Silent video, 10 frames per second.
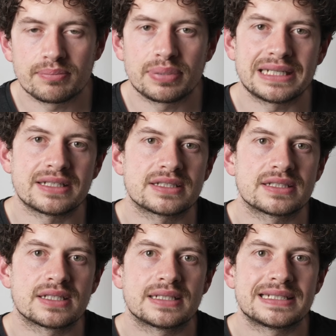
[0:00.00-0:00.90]

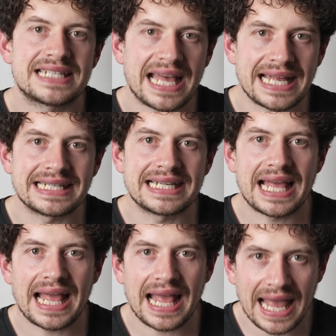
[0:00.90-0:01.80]
plus
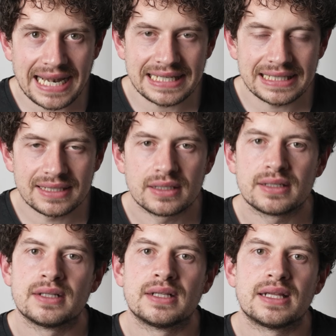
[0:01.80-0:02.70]
10N,
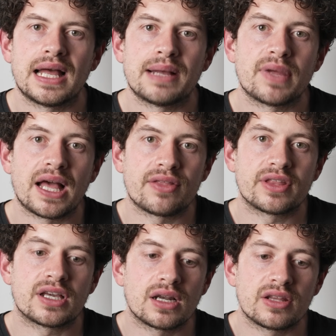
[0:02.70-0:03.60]
and
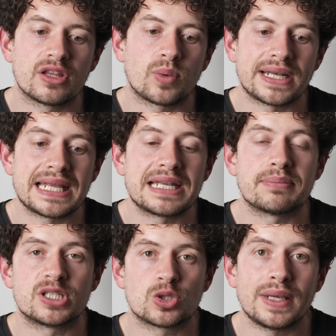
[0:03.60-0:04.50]
the colour that went in
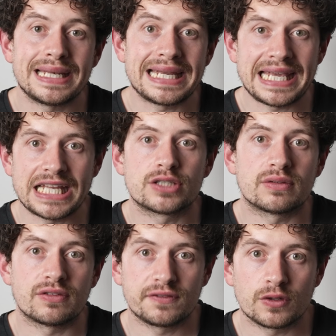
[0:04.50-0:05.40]
between each of
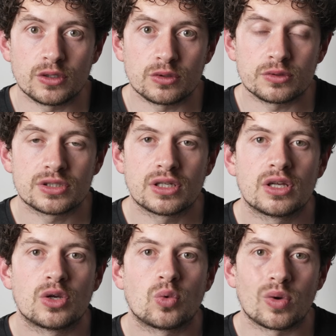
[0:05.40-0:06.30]
the foils
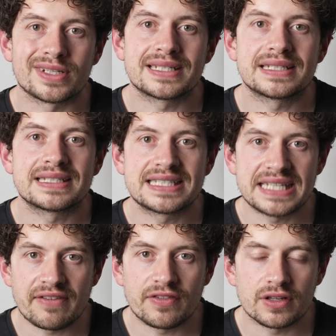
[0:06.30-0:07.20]
was
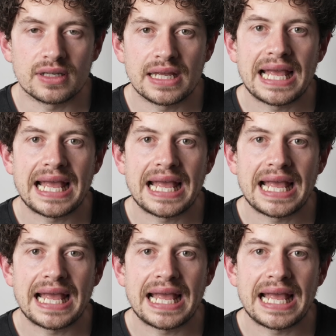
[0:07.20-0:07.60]
7NB